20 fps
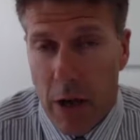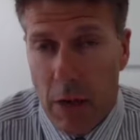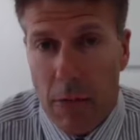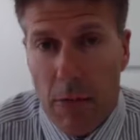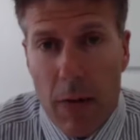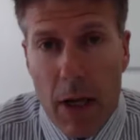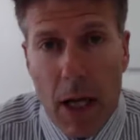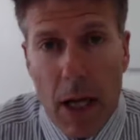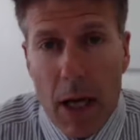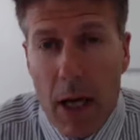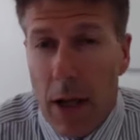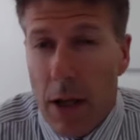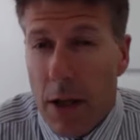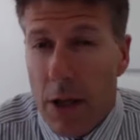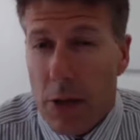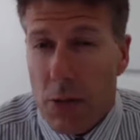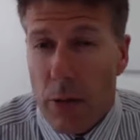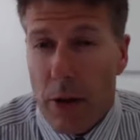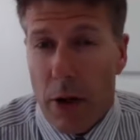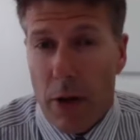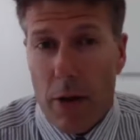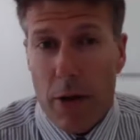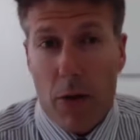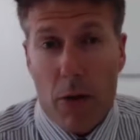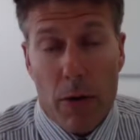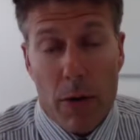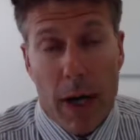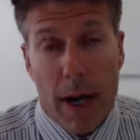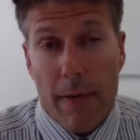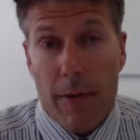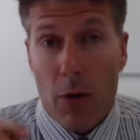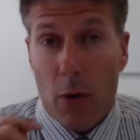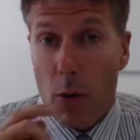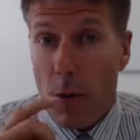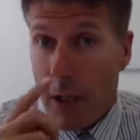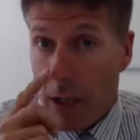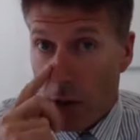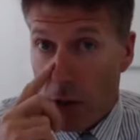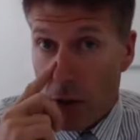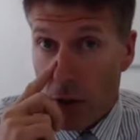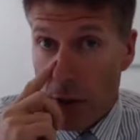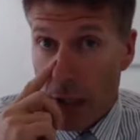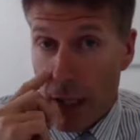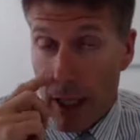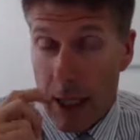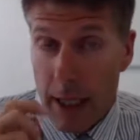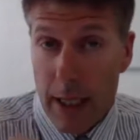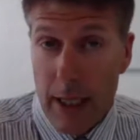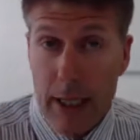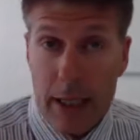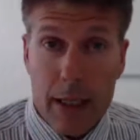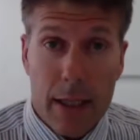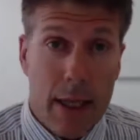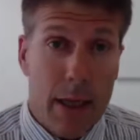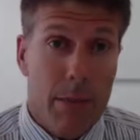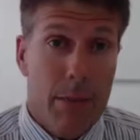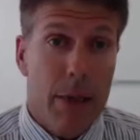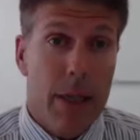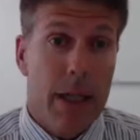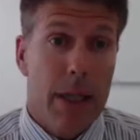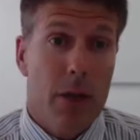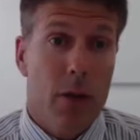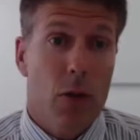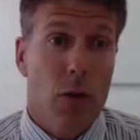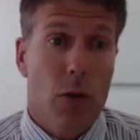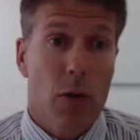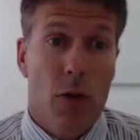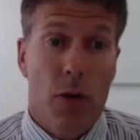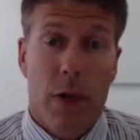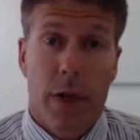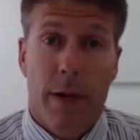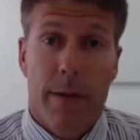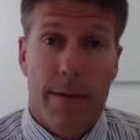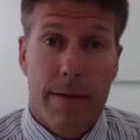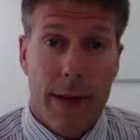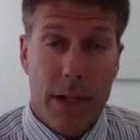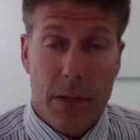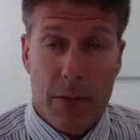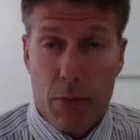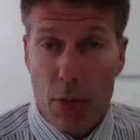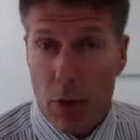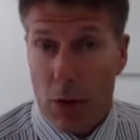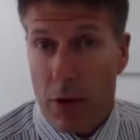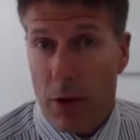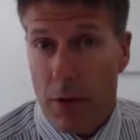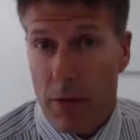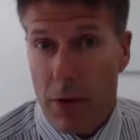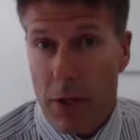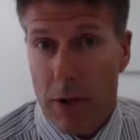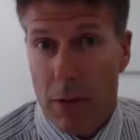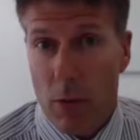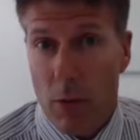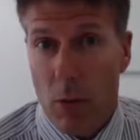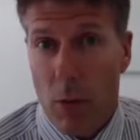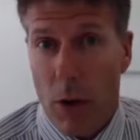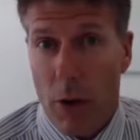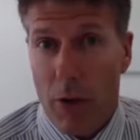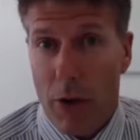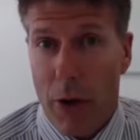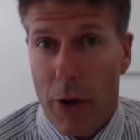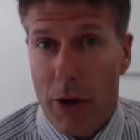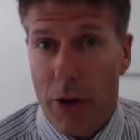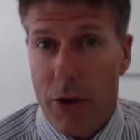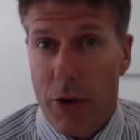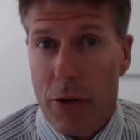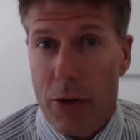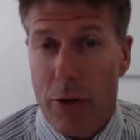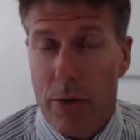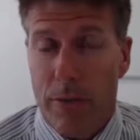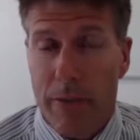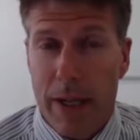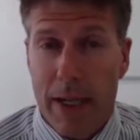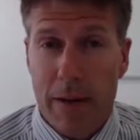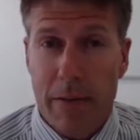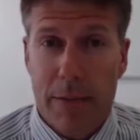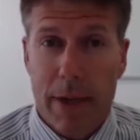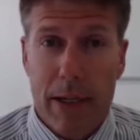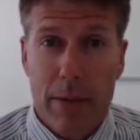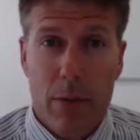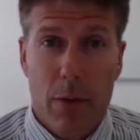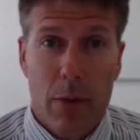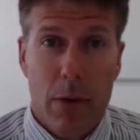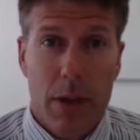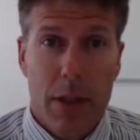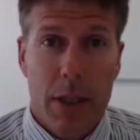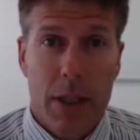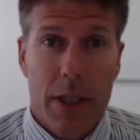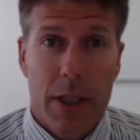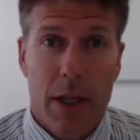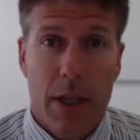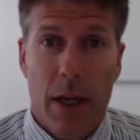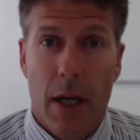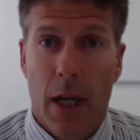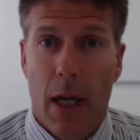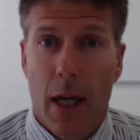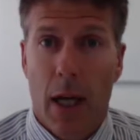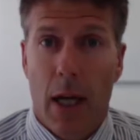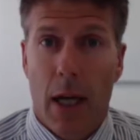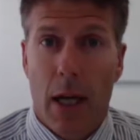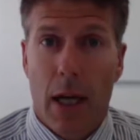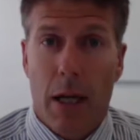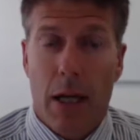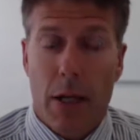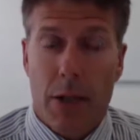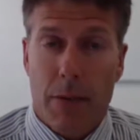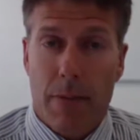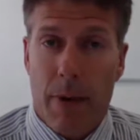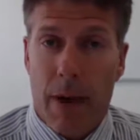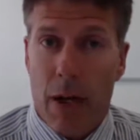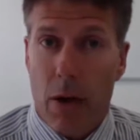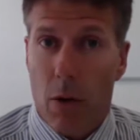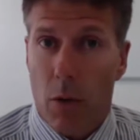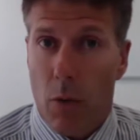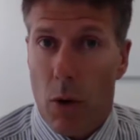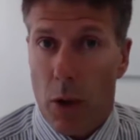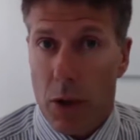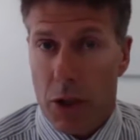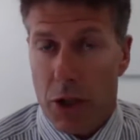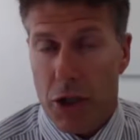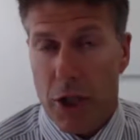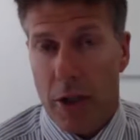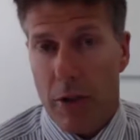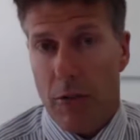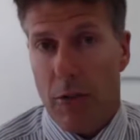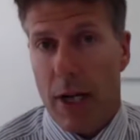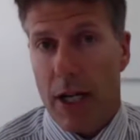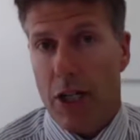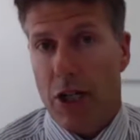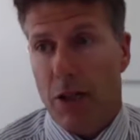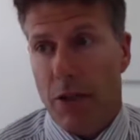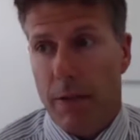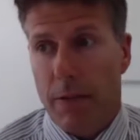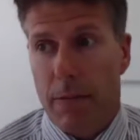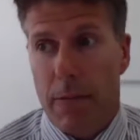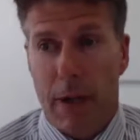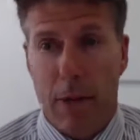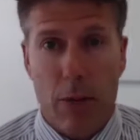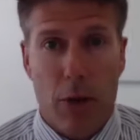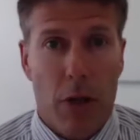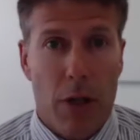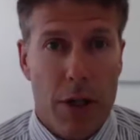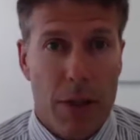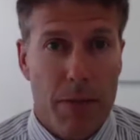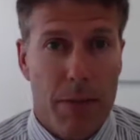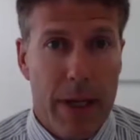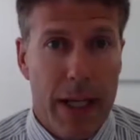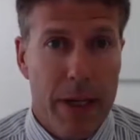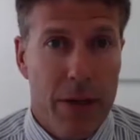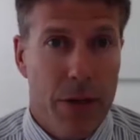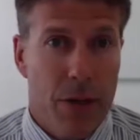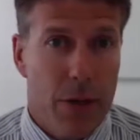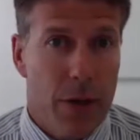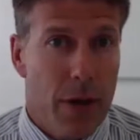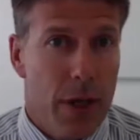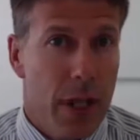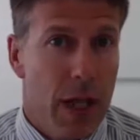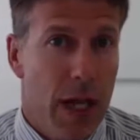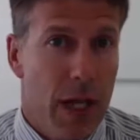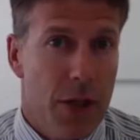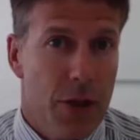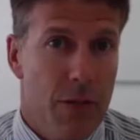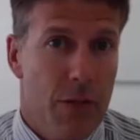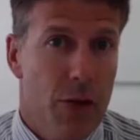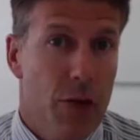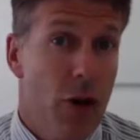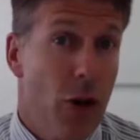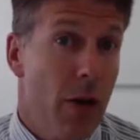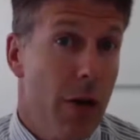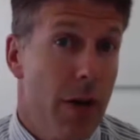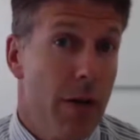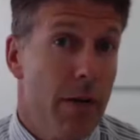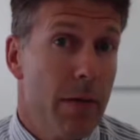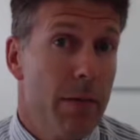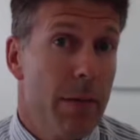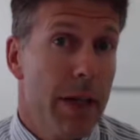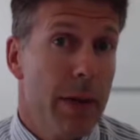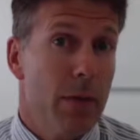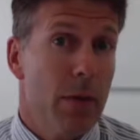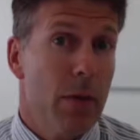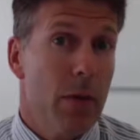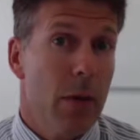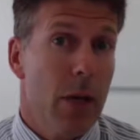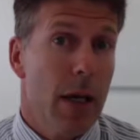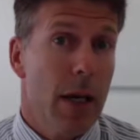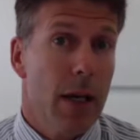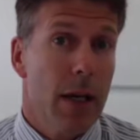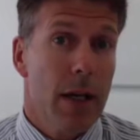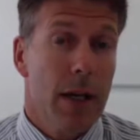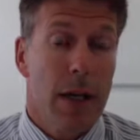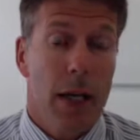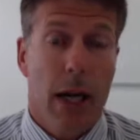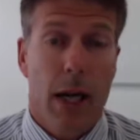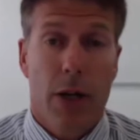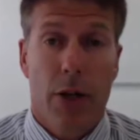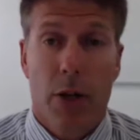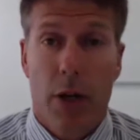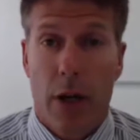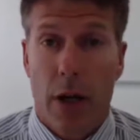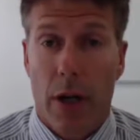video. This week I thought I'd have a quick look at a company called Facebook, obviously well known to many people, and doesn't matter what generation of people I speak to, the large majority of people are